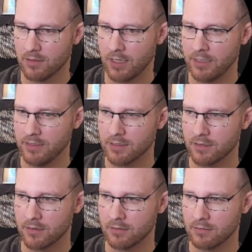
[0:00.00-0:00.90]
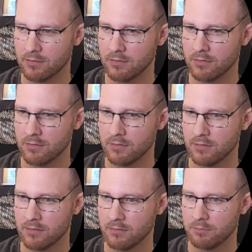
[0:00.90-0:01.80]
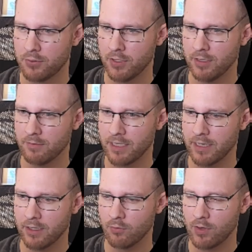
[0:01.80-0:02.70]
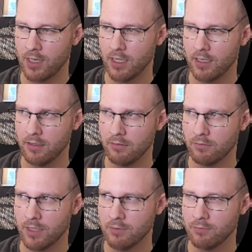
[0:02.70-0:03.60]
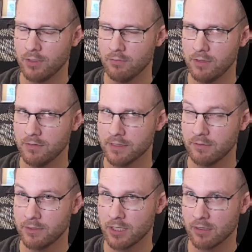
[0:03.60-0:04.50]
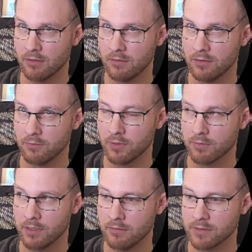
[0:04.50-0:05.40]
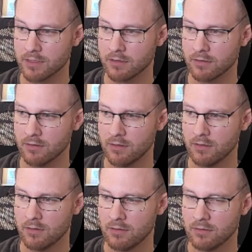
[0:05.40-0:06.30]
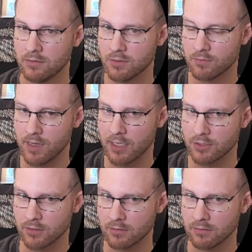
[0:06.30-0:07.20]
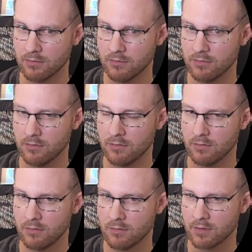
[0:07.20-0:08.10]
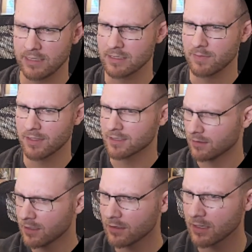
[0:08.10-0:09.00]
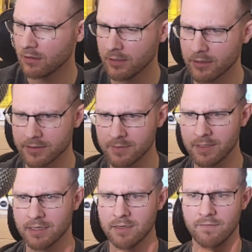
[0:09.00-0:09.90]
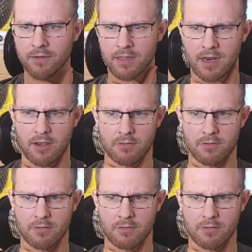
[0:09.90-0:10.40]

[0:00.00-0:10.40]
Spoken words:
I need to put in my head when are we using image angle and when are we using direction? That's something that's a little unclear to me. I need to figure that out.